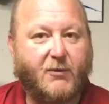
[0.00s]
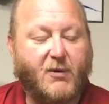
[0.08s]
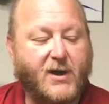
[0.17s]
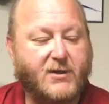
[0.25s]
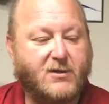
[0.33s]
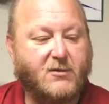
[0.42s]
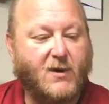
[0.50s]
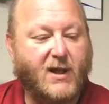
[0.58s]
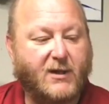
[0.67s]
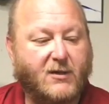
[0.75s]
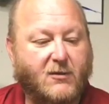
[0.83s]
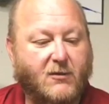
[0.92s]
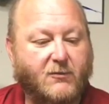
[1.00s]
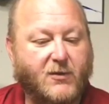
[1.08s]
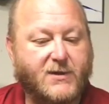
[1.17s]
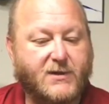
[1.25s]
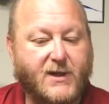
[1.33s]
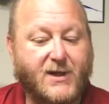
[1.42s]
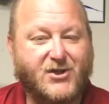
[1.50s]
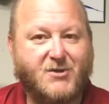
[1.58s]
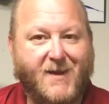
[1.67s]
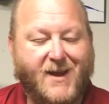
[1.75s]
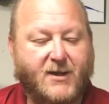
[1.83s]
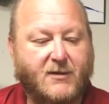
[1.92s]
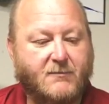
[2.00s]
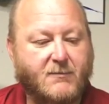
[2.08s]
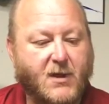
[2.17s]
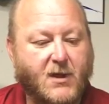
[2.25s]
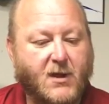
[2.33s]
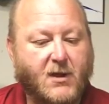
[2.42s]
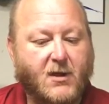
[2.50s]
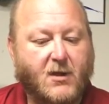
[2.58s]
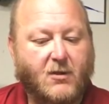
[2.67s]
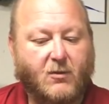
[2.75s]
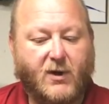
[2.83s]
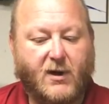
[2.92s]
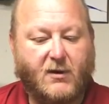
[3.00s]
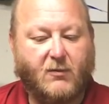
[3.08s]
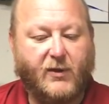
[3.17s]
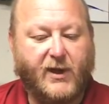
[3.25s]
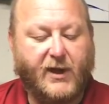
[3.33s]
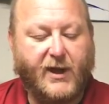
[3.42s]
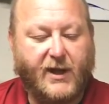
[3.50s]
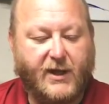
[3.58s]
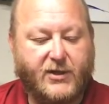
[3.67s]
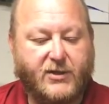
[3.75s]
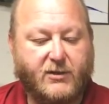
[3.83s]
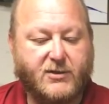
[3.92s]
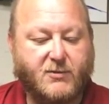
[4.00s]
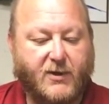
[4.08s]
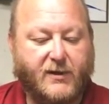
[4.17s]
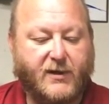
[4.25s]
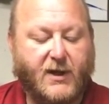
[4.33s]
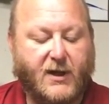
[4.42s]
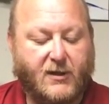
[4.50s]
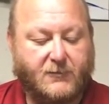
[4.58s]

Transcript: I had run into while at Colt was in Jamaica, where we had issues with,